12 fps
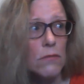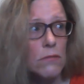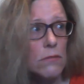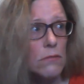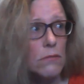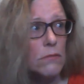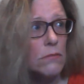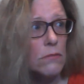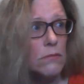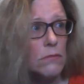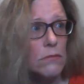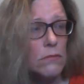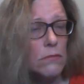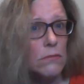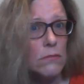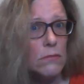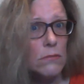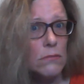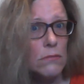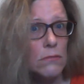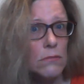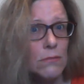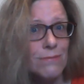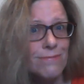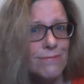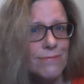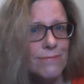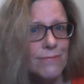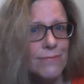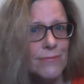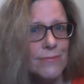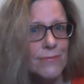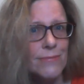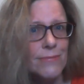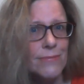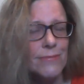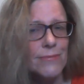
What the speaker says: (no one is talking)